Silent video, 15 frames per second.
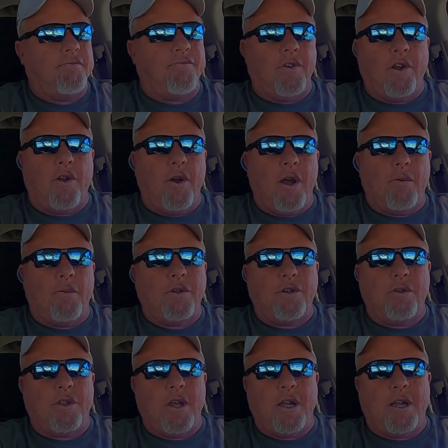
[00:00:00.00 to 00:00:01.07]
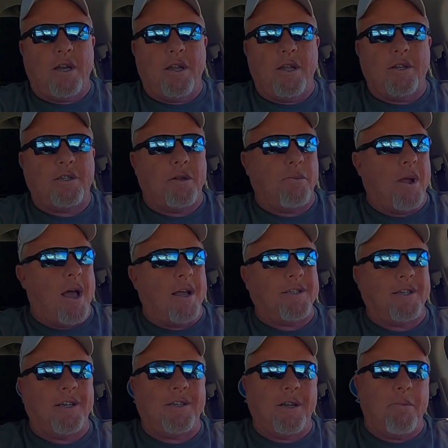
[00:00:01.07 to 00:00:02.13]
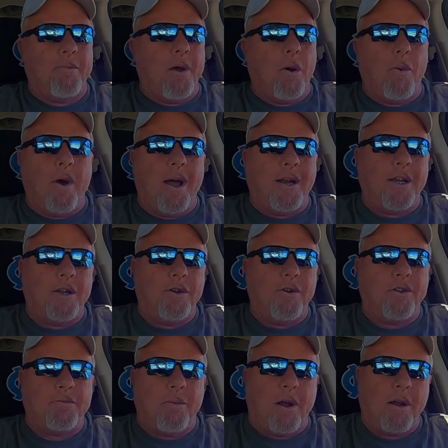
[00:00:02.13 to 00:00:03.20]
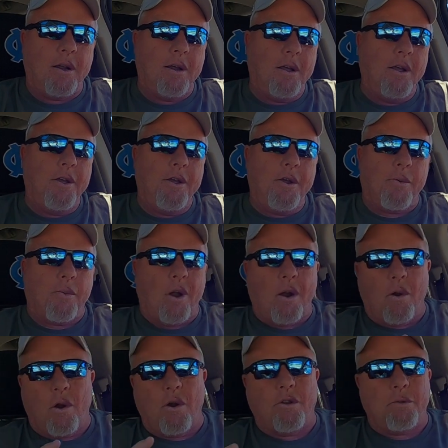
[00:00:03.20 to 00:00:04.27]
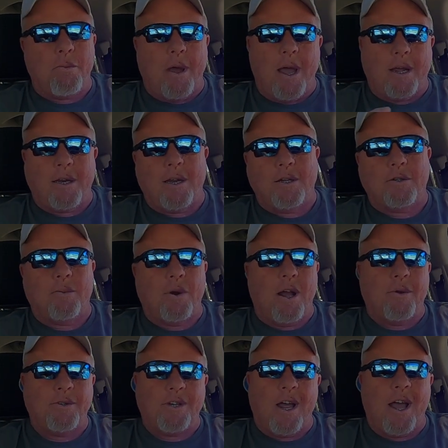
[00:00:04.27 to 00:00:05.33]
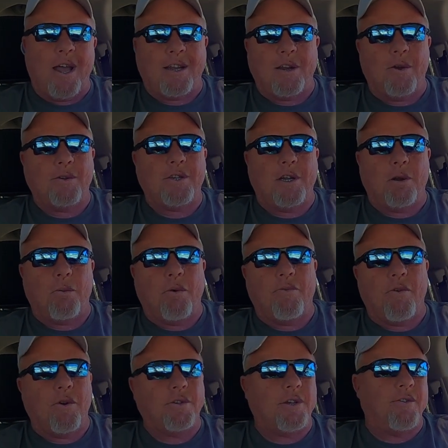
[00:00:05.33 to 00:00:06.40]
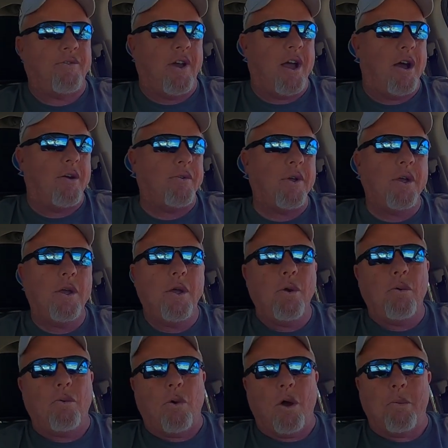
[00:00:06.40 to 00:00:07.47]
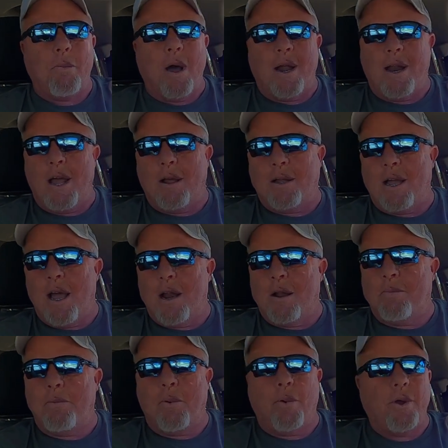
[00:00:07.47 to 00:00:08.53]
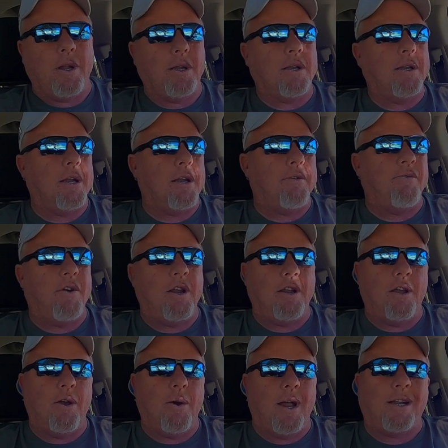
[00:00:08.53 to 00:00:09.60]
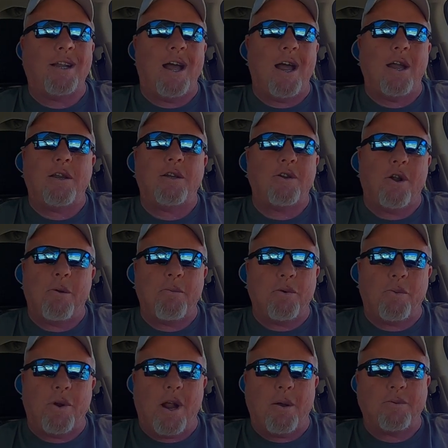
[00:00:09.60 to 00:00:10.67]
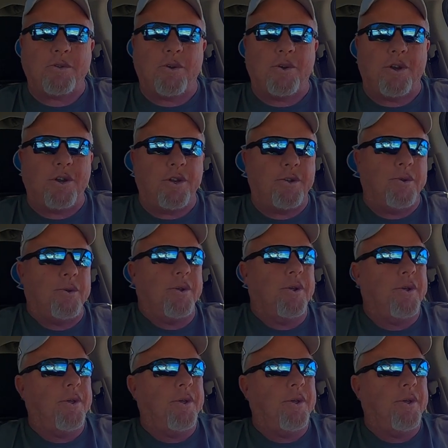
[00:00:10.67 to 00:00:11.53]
figure out what you think it is. Some guy said something about why I didn't use my rare earth magnets when I was diagnosing the reversing valve. Well, by that kind of point in the video, I'd kind of determined what I was going to do,